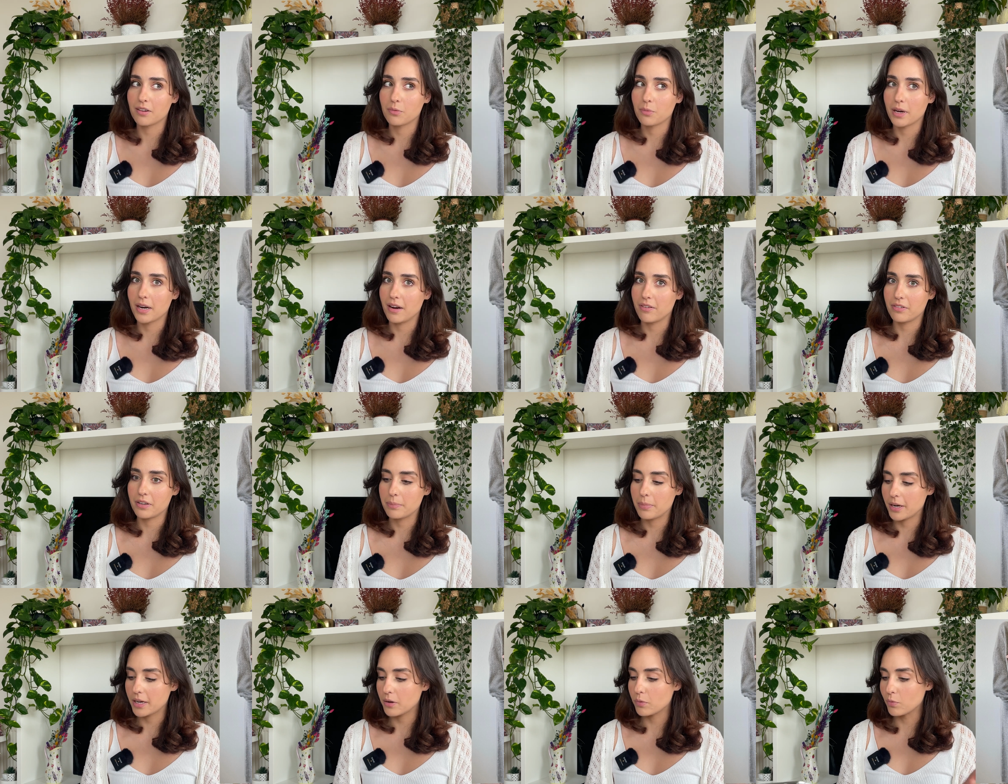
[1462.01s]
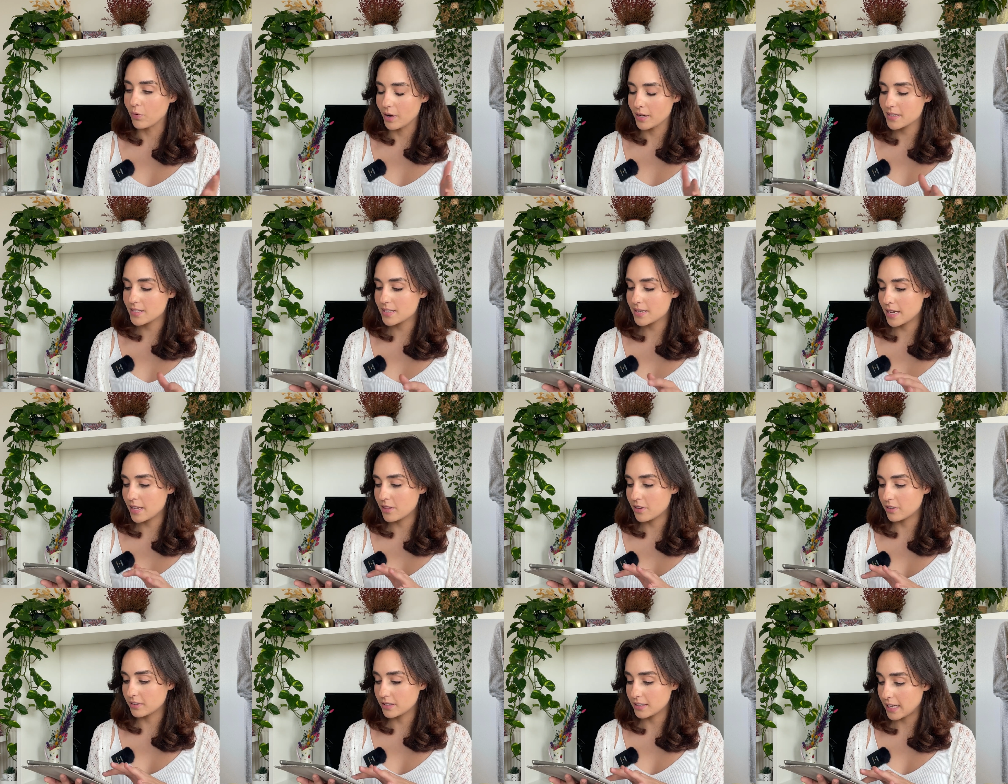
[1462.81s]
what everybody wants in
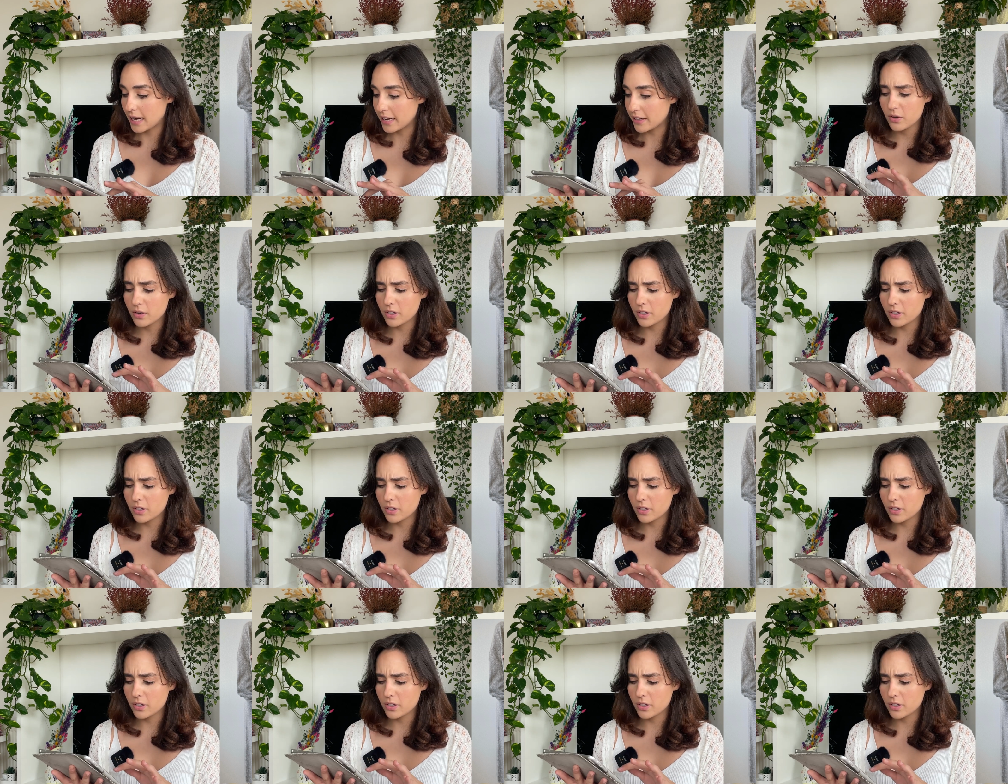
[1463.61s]
their life.